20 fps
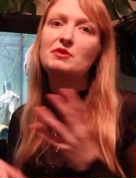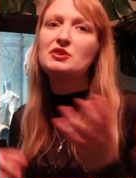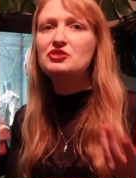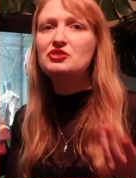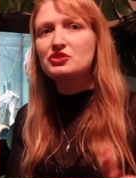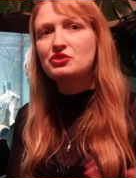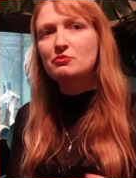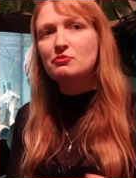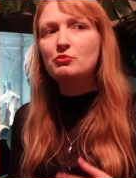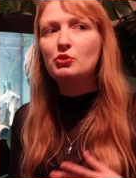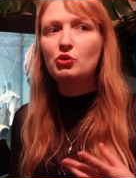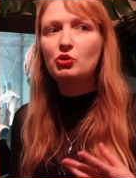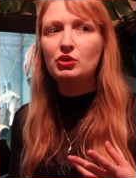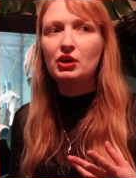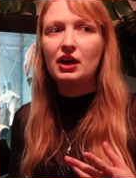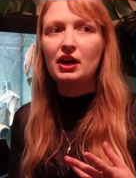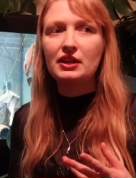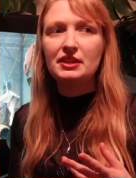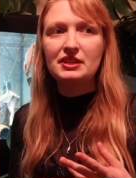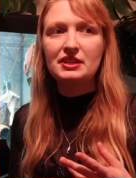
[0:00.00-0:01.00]
species are
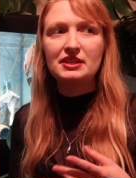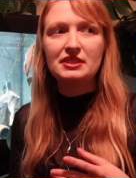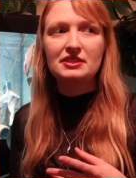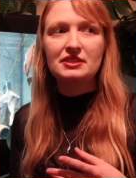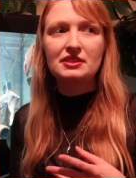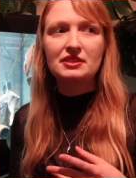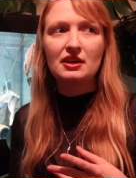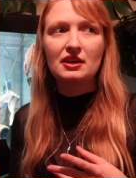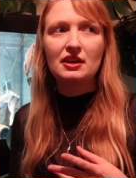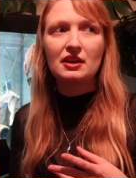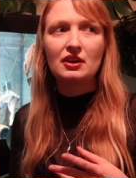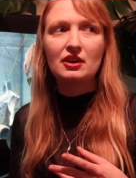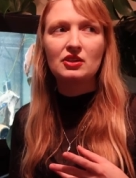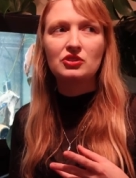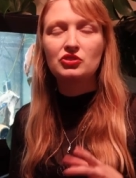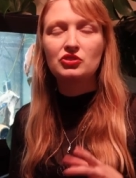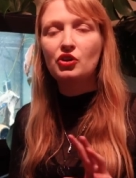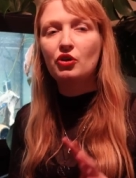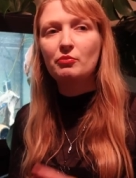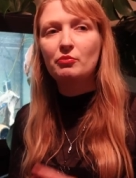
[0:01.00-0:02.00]
more likely
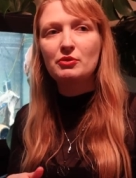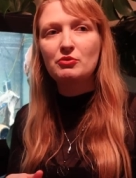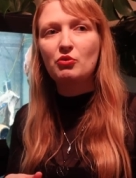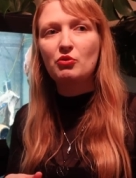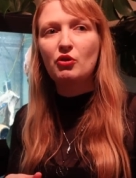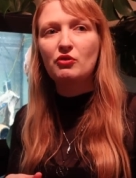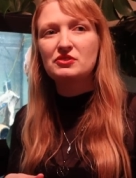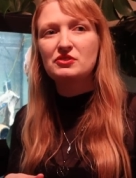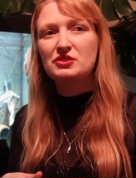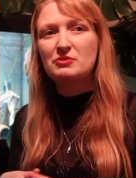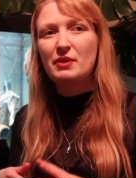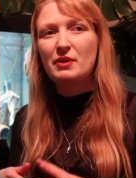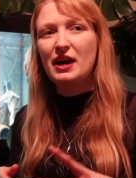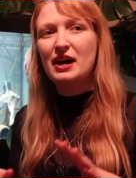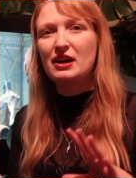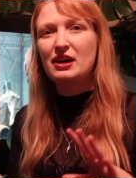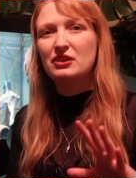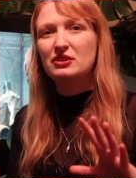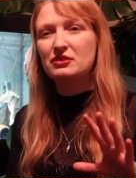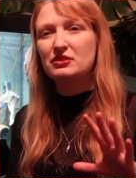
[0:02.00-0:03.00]
to not be worried
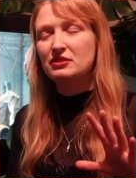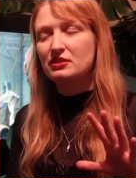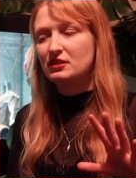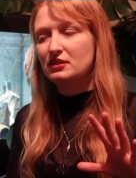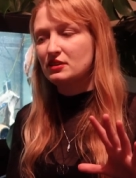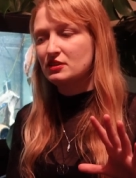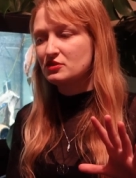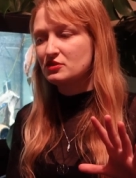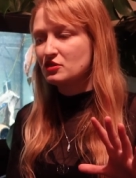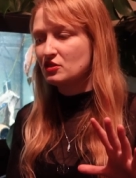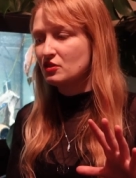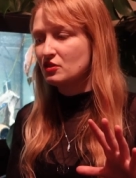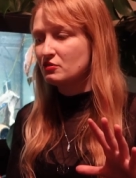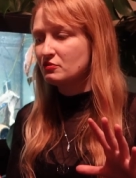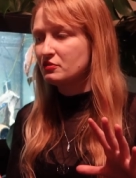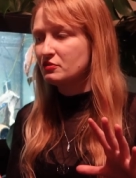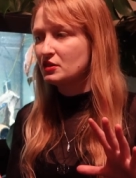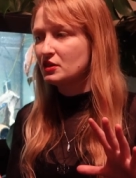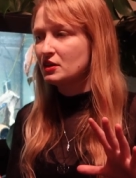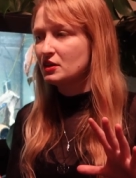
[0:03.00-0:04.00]
about sort
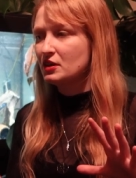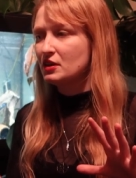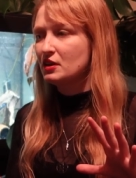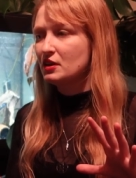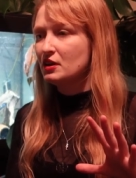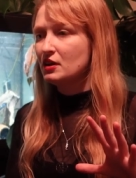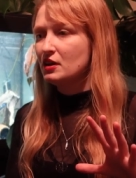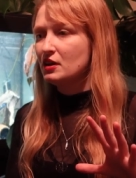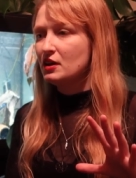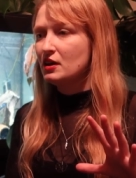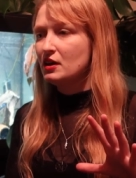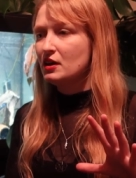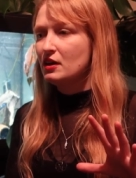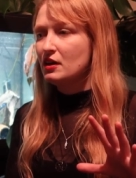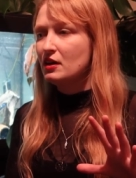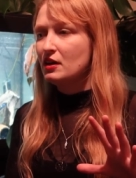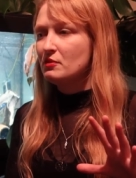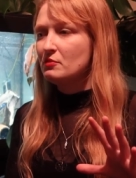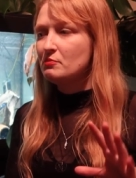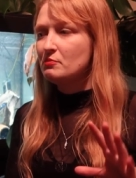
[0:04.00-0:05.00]
of
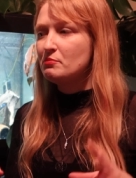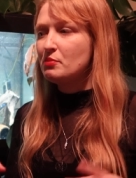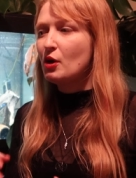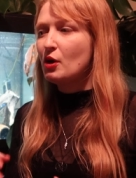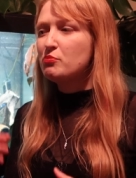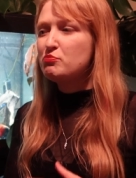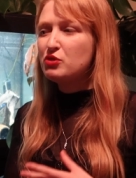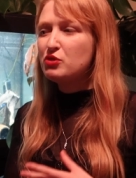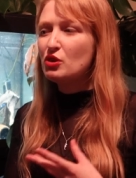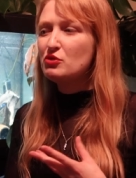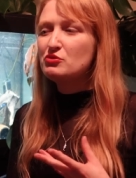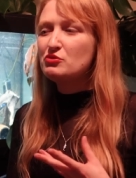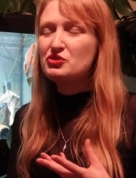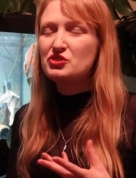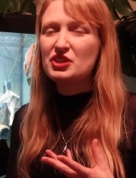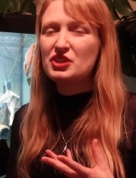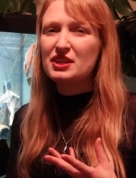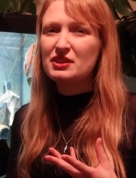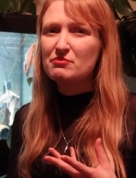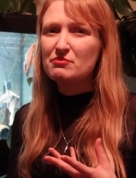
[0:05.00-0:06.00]

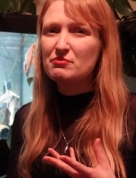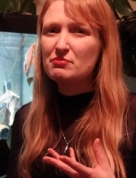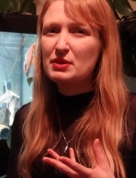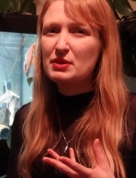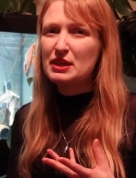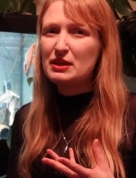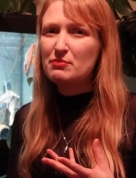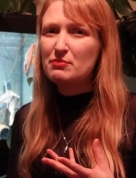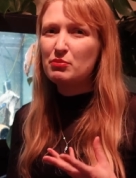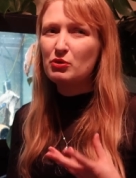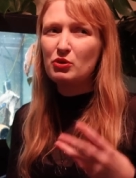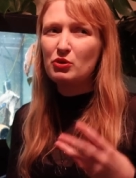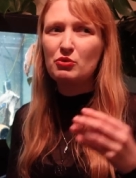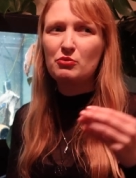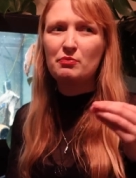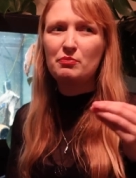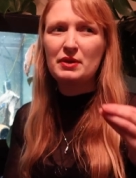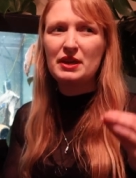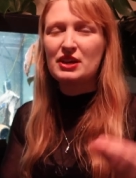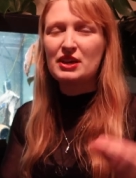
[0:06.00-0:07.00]
approaching
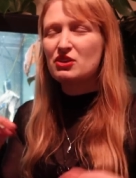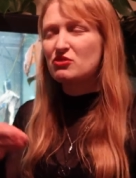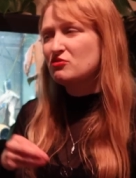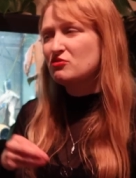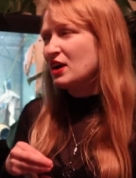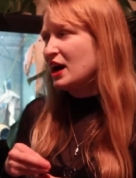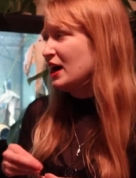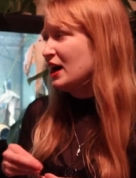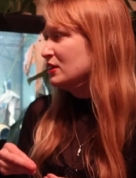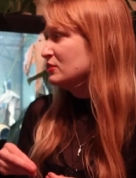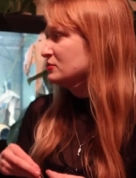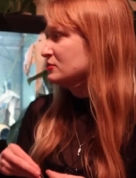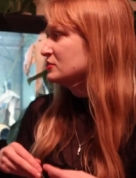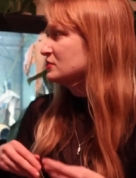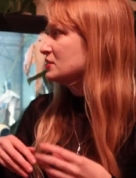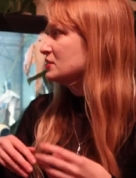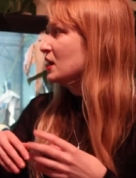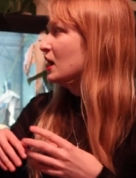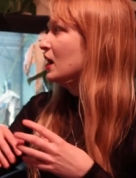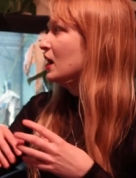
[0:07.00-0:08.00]
people, being
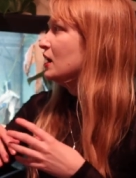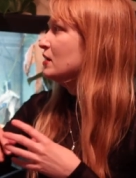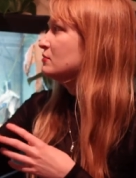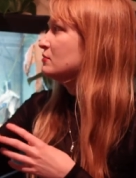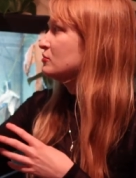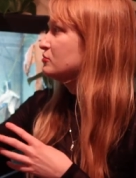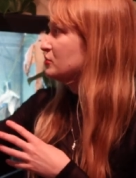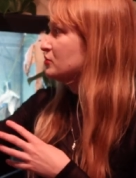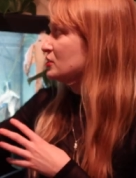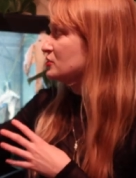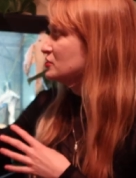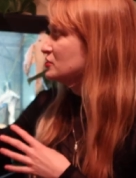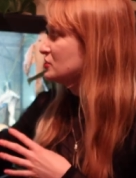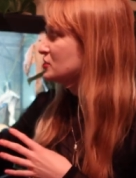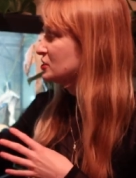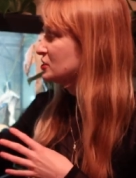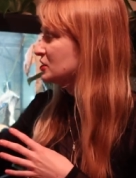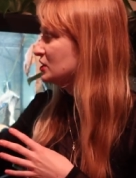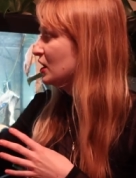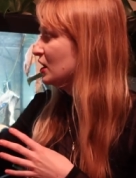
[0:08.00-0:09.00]
around the front
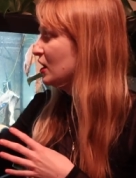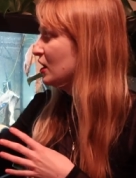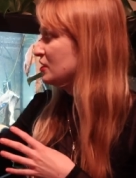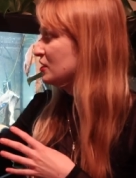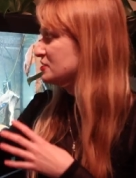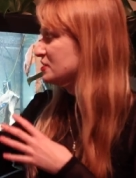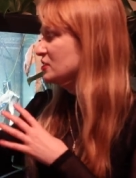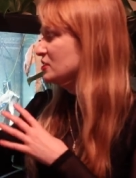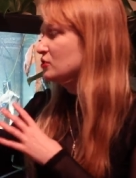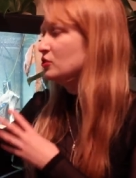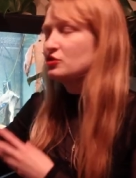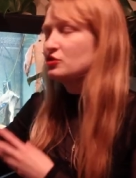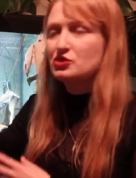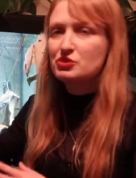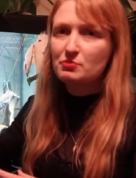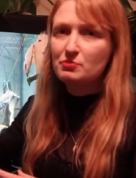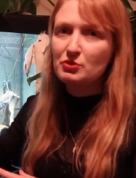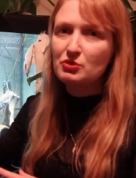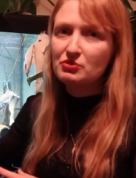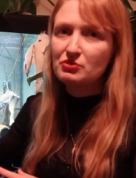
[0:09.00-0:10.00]
of the glass and not
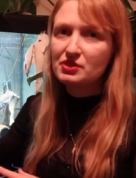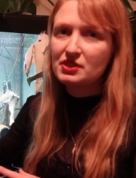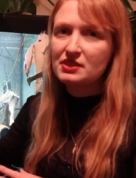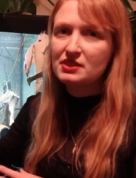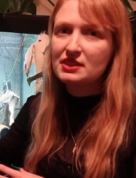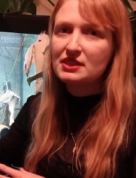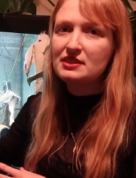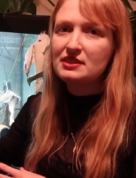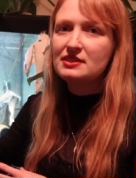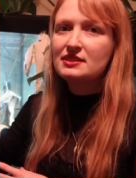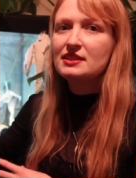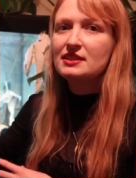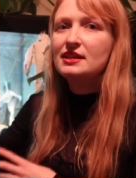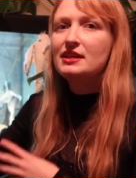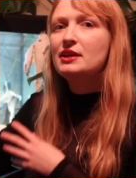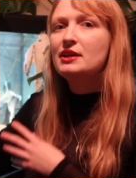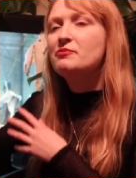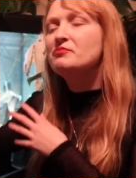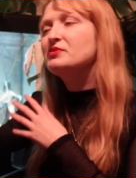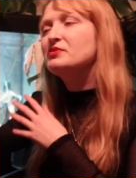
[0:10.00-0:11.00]
spooked as
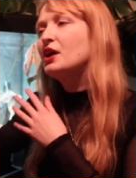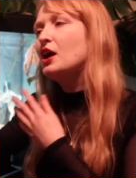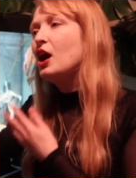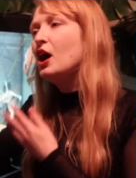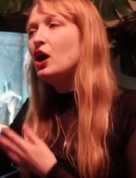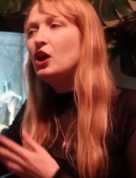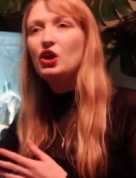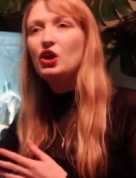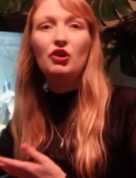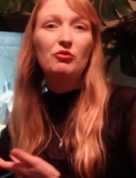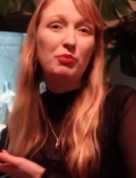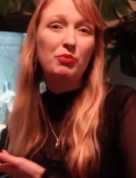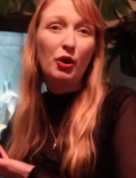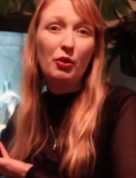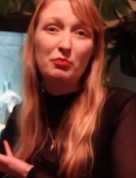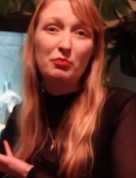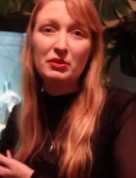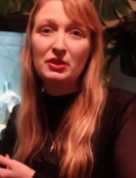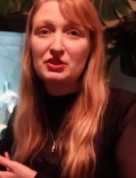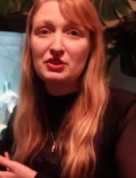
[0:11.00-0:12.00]
easily, a lot of
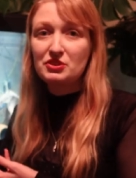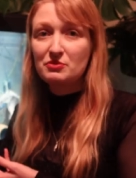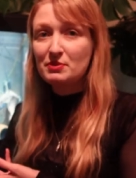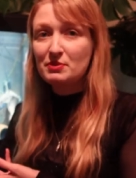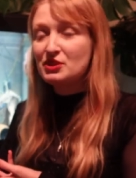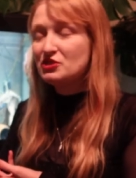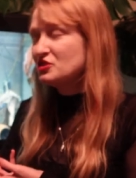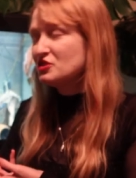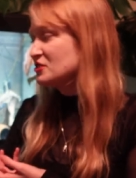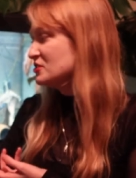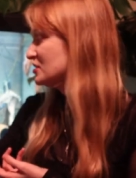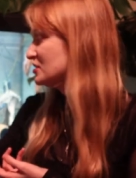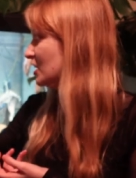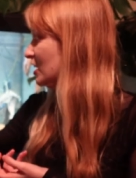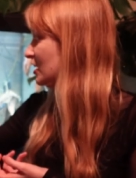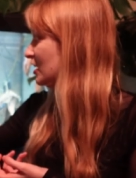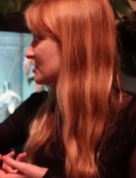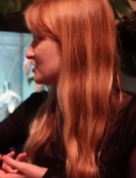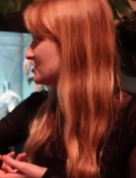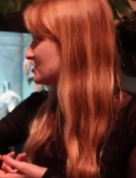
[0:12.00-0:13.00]
popular species
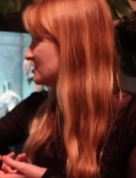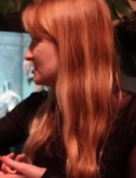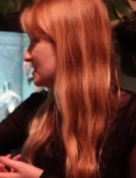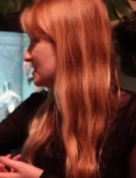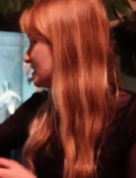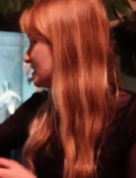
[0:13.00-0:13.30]
are. So